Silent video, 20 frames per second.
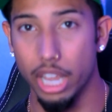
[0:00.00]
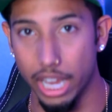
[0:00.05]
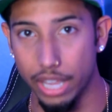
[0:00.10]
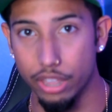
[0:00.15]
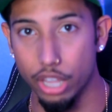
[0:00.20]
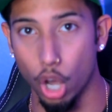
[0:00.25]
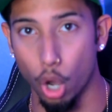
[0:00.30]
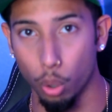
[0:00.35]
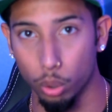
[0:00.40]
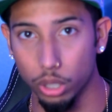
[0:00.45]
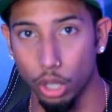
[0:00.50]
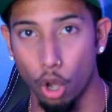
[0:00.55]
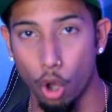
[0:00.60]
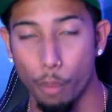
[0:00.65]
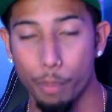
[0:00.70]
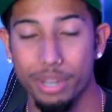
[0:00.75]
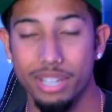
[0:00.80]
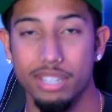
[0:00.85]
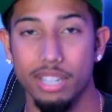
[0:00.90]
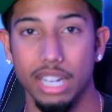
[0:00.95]
in the
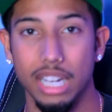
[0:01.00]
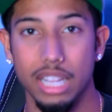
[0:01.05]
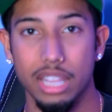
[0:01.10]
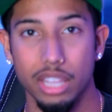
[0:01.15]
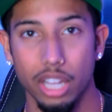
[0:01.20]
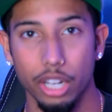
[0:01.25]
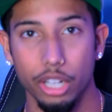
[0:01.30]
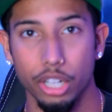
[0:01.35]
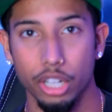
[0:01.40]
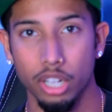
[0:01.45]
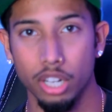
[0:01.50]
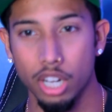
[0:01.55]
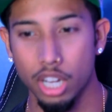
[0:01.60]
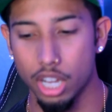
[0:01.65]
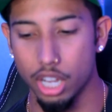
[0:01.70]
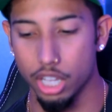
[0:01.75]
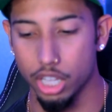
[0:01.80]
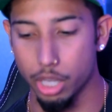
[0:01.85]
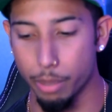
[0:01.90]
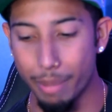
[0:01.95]
Oklahoma City Thunder.
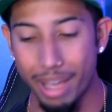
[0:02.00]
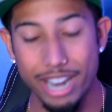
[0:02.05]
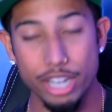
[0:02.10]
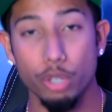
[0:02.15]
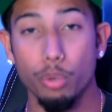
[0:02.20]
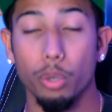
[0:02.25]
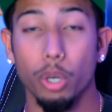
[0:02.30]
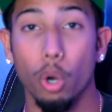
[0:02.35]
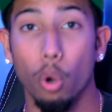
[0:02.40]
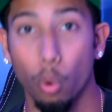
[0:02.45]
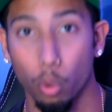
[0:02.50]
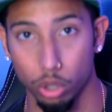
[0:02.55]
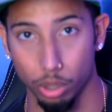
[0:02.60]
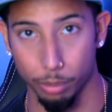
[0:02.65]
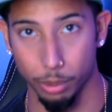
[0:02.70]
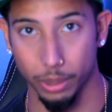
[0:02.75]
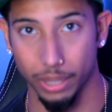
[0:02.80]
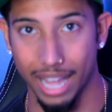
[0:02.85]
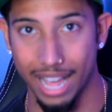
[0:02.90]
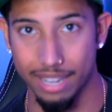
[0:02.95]
The Magic were
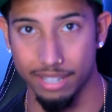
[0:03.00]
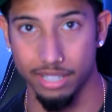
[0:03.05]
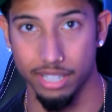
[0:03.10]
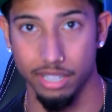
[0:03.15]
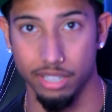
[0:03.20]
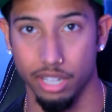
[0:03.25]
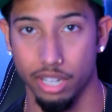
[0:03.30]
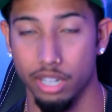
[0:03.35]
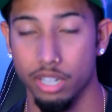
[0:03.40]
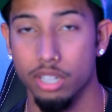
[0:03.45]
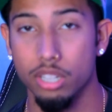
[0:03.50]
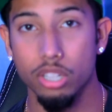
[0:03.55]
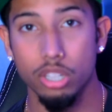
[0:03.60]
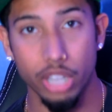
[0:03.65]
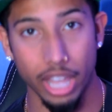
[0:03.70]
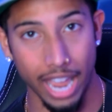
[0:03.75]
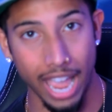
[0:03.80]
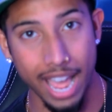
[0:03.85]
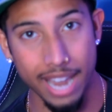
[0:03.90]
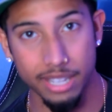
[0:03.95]
horrible last season.
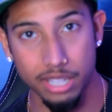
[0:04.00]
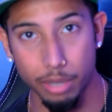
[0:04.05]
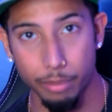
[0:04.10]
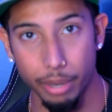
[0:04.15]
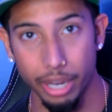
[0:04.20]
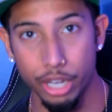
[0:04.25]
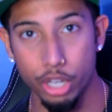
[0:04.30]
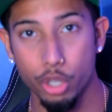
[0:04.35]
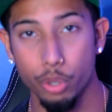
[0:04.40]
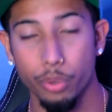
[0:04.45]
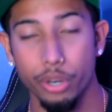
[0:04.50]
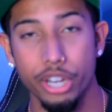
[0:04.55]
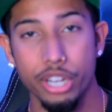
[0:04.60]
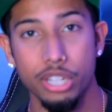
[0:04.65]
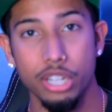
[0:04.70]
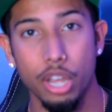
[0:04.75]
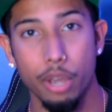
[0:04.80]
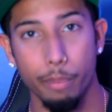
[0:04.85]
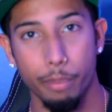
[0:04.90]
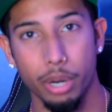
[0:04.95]
They had some
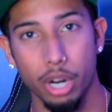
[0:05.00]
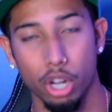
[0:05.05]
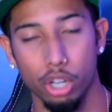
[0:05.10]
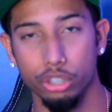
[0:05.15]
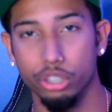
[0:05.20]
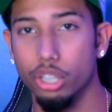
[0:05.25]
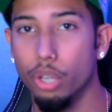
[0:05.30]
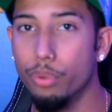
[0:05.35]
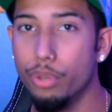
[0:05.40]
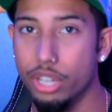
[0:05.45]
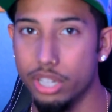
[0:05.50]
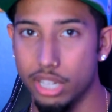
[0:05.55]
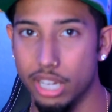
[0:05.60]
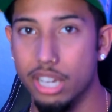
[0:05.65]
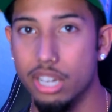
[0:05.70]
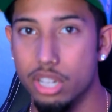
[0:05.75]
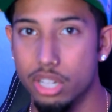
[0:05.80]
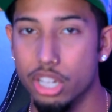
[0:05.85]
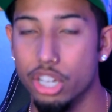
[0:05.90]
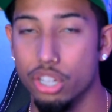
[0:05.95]
injuries, but also this
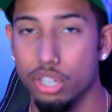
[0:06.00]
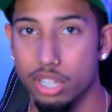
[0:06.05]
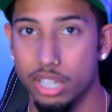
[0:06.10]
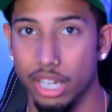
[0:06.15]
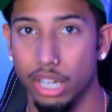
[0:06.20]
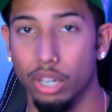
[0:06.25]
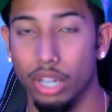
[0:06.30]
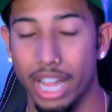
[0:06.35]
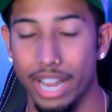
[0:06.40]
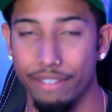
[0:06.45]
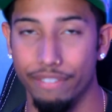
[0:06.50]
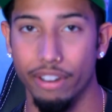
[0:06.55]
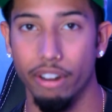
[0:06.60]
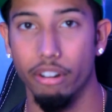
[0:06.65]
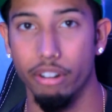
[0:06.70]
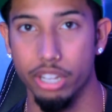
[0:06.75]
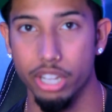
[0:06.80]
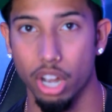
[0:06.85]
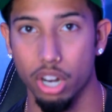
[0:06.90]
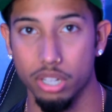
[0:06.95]
is just still a
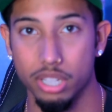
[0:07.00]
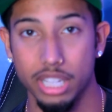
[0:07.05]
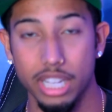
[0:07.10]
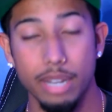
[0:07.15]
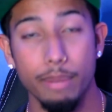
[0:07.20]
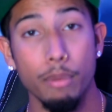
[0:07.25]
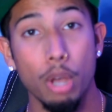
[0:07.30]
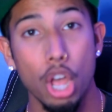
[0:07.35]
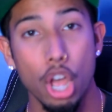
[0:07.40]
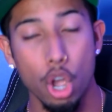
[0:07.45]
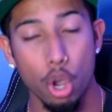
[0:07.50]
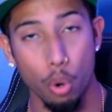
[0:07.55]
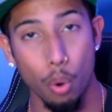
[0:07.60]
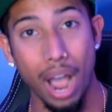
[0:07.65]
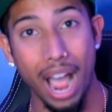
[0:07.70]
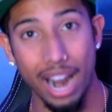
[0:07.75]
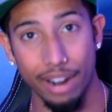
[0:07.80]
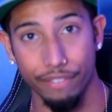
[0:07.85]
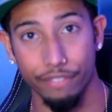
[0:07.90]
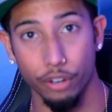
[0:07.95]
very young team who
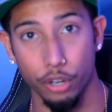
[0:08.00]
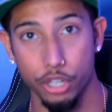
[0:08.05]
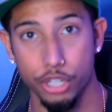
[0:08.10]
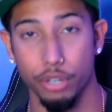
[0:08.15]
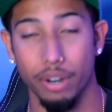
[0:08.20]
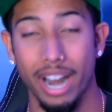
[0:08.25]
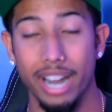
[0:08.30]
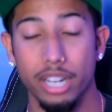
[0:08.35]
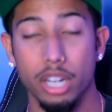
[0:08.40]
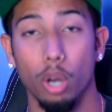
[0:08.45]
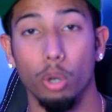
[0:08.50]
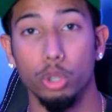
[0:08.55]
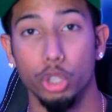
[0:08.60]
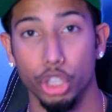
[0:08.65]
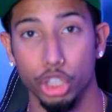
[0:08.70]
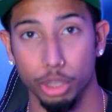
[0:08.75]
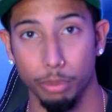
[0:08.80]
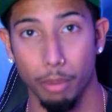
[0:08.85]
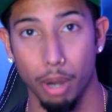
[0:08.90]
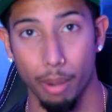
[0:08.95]
had a first-year head coach
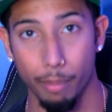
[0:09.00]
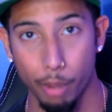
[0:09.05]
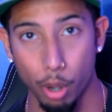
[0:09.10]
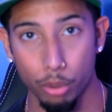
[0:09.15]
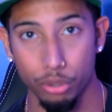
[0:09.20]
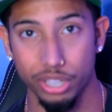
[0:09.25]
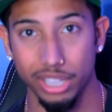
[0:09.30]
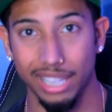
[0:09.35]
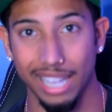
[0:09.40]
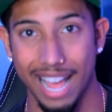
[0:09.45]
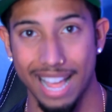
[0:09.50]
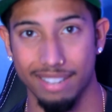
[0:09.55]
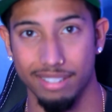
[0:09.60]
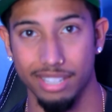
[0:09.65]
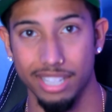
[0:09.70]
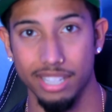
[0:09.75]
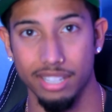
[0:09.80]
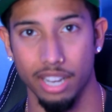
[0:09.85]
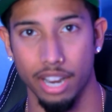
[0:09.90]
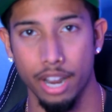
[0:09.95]
in Jamal Mosley last
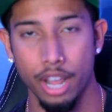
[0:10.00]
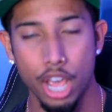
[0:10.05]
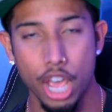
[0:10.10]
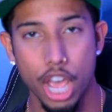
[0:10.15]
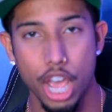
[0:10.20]
season.